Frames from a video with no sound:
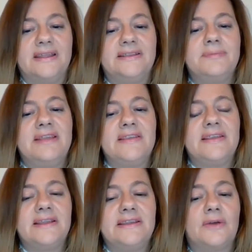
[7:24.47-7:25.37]
The
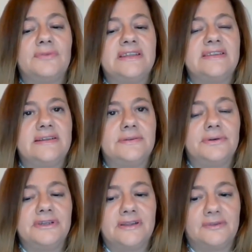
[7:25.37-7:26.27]
basic idea of this
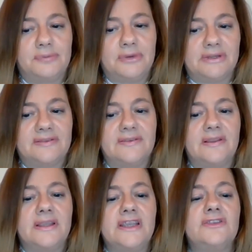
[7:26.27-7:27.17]
learning experience
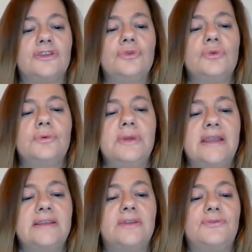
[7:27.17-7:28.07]
is to
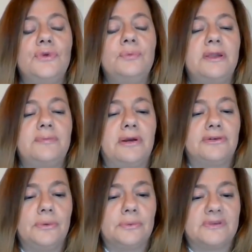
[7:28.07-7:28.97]
create a few paper
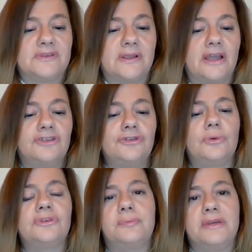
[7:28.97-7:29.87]
notes, a
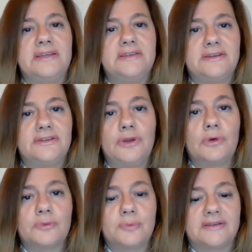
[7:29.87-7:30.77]
short printed
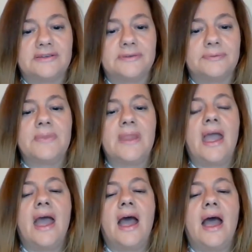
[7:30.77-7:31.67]
document,
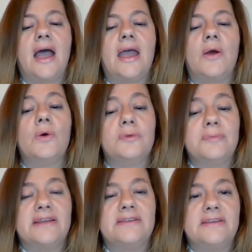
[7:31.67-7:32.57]

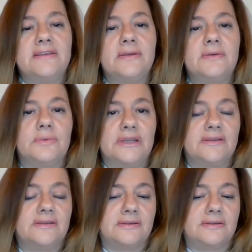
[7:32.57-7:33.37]
augmented with